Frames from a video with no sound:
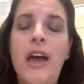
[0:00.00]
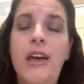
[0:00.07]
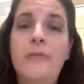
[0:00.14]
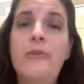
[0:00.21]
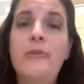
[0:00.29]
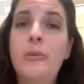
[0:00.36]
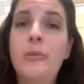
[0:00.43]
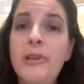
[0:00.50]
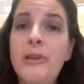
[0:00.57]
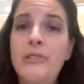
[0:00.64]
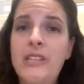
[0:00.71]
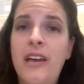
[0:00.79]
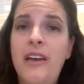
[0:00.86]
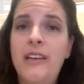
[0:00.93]
normally we'll
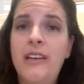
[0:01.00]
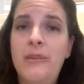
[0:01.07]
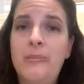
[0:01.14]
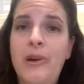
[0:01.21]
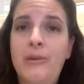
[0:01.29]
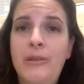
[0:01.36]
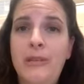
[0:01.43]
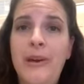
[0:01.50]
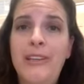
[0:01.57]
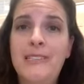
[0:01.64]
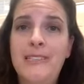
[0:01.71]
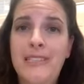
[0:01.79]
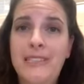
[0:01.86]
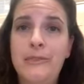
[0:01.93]
tell them probably about
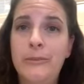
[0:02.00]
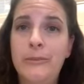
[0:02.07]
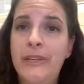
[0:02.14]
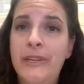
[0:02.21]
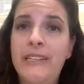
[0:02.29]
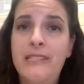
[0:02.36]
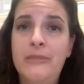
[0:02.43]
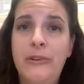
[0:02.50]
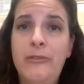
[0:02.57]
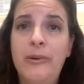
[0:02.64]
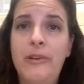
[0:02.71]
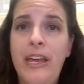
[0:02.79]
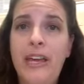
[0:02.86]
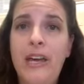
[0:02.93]
6 weeks
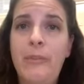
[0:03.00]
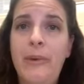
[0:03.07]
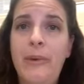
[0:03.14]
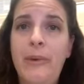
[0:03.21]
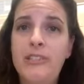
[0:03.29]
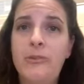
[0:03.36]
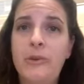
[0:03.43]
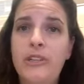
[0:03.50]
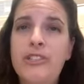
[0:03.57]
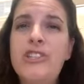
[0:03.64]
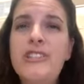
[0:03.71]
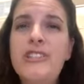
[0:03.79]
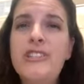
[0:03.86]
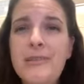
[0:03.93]
before they go back to work,
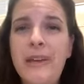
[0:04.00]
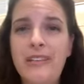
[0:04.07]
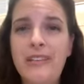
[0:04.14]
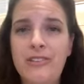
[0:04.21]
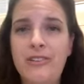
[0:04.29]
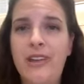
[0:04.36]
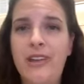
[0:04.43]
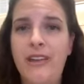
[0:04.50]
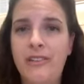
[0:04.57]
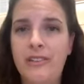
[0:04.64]
just to make sure that they're